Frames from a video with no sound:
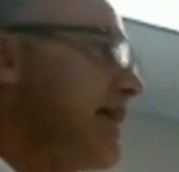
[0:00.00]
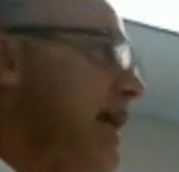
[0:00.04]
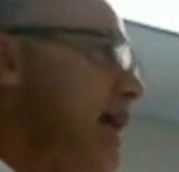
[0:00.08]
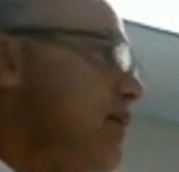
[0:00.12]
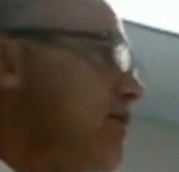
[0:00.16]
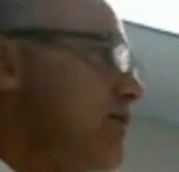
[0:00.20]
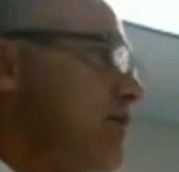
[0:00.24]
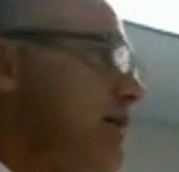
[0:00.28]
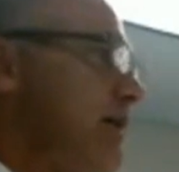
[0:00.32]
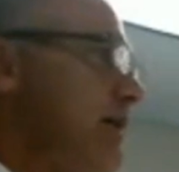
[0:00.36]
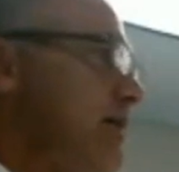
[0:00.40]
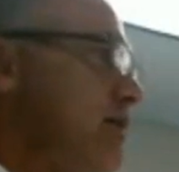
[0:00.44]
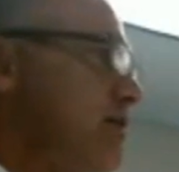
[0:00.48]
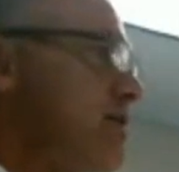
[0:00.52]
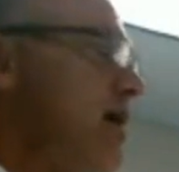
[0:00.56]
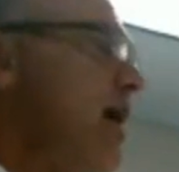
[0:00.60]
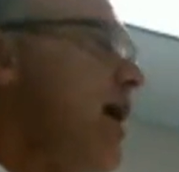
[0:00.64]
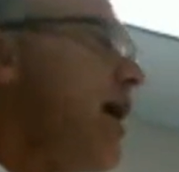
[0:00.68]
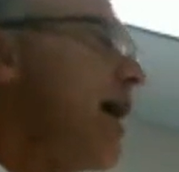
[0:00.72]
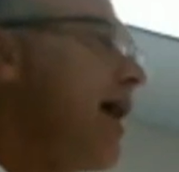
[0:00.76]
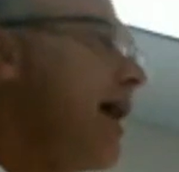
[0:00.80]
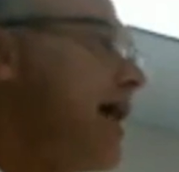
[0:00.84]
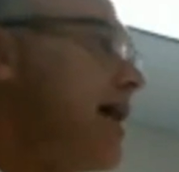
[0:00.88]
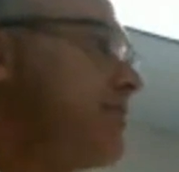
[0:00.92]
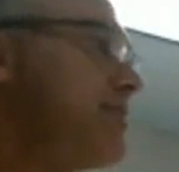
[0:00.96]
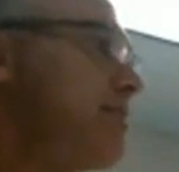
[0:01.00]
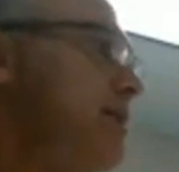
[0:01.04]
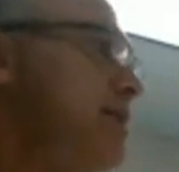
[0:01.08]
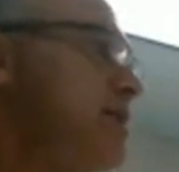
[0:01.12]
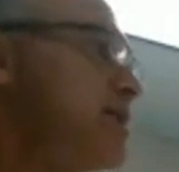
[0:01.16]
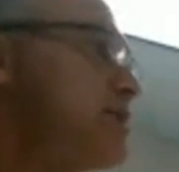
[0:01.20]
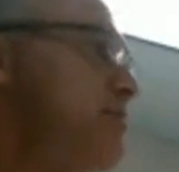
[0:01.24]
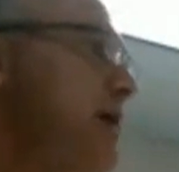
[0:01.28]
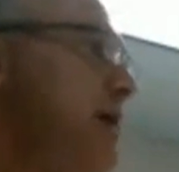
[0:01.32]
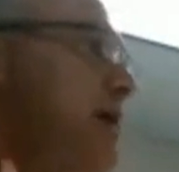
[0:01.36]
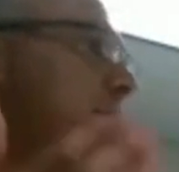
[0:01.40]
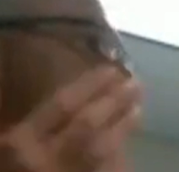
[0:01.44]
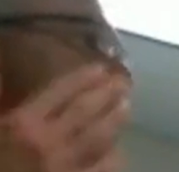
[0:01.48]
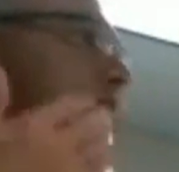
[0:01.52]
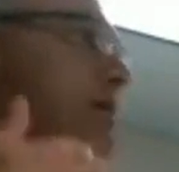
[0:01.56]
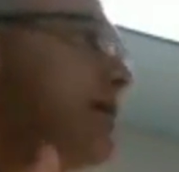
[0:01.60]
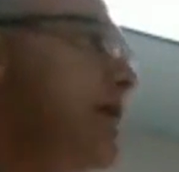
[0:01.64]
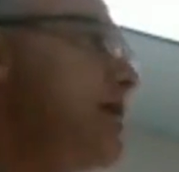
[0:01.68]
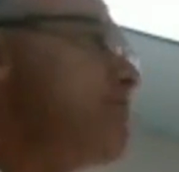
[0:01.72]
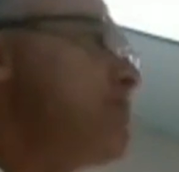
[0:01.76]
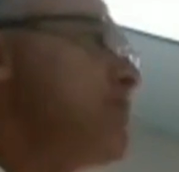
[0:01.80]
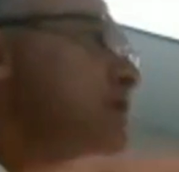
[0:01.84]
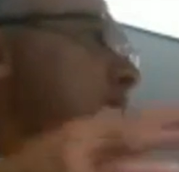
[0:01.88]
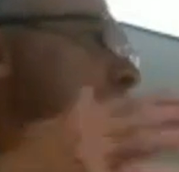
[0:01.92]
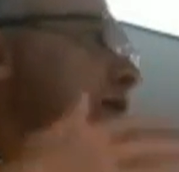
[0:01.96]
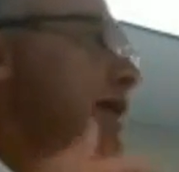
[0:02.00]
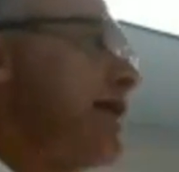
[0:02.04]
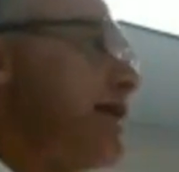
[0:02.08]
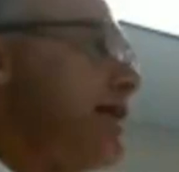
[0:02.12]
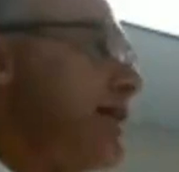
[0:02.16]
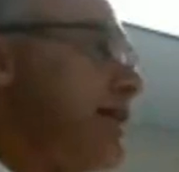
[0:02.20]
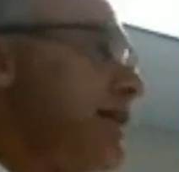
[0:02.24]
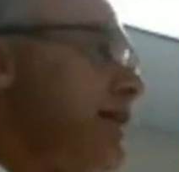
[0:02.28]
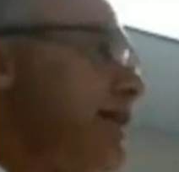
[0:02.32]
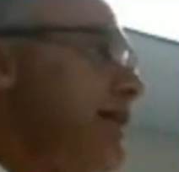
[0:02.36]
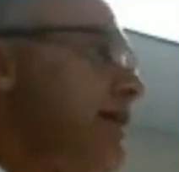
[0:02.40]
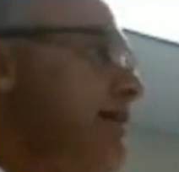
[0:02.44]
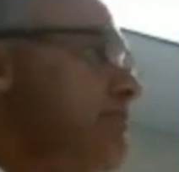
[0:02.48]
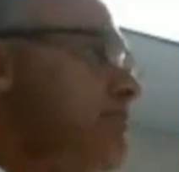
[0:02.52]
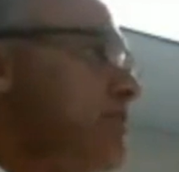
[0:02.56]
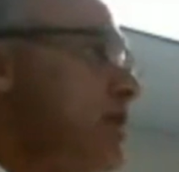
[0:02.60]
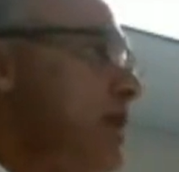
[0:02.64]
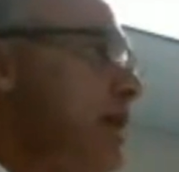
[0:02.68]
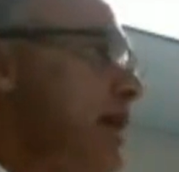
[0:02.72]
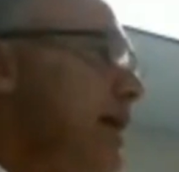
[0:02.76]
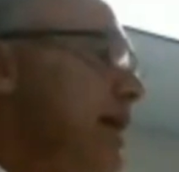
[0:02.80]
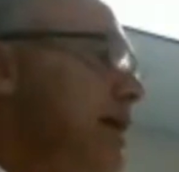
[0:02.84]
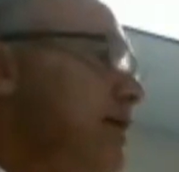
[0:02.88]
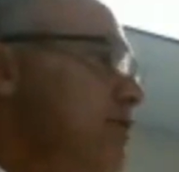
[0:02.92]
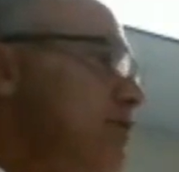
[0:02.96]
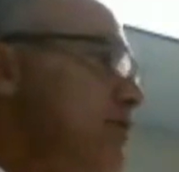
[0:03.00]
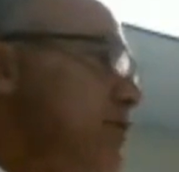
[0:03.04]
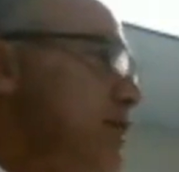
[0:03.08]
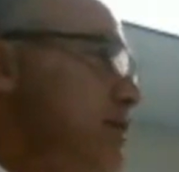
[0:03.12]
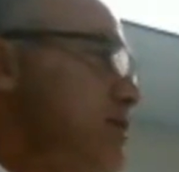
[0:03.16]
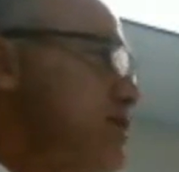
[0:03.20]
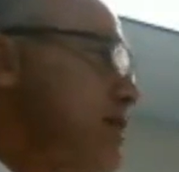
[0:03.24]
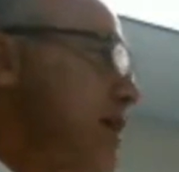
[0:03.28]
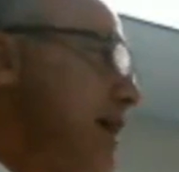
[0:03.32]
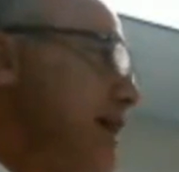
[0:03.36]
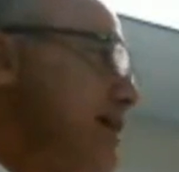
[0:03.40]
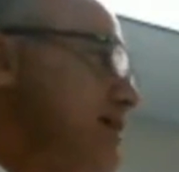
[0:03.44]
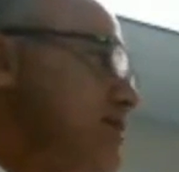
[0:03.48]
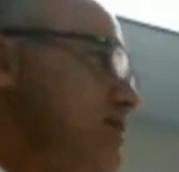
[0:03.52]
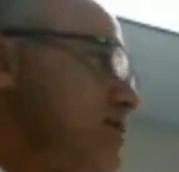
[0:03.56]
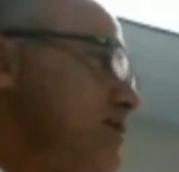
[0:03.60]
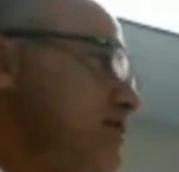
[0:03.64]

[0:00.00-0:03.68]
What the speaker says: out that time is being manipulated in these kinds